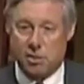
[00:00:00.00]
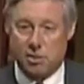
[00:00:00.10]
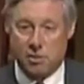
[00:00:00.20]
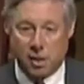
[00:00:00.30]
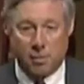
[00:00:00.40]

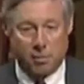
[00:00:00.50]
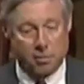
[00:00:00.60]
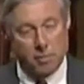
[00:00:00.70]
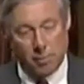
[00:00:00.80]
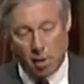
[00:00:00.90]
summer to
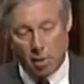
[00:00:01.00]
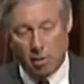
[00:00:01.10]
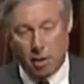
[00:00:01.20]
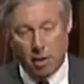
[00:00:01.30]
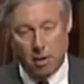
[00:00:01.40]
embark
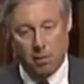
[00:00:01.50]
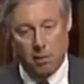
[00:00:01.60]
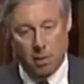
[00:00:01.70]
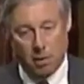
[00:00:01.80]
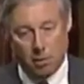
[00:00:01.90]
on
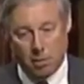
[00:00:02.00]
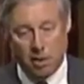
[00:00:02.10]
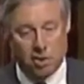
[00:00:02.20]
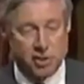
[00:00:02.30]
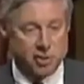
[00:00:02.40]
a good listening